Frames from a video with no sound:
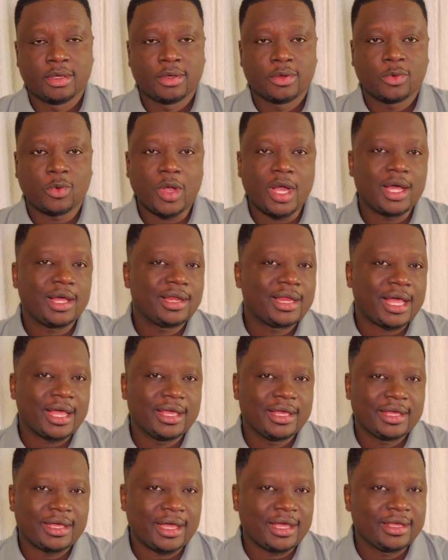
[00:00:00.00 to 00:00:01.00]
Well,
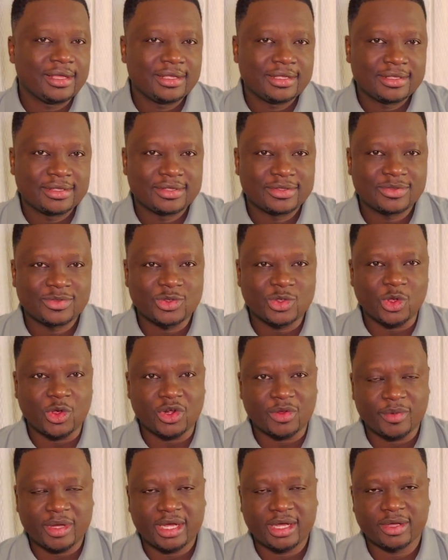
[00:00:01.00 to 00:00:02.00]
I thought
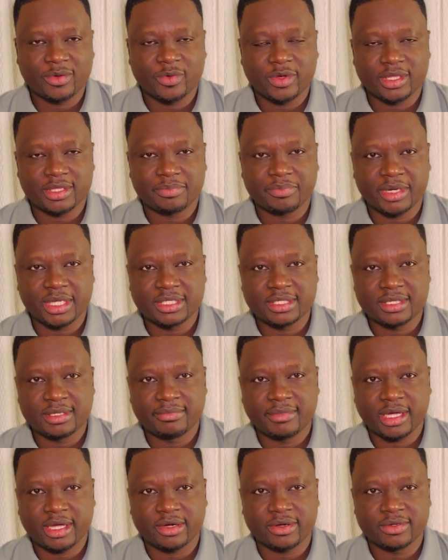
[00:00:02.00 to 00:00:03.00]
about what President
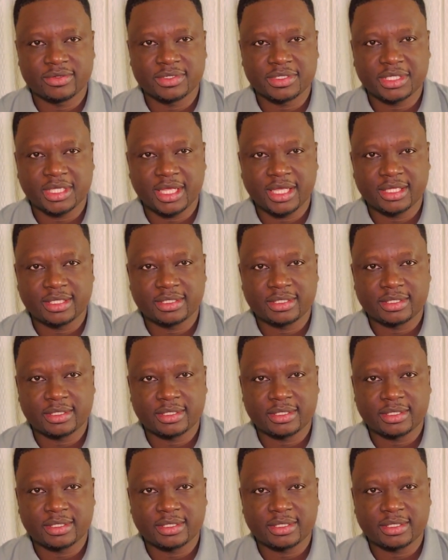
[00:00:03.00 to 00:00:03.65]
Macron said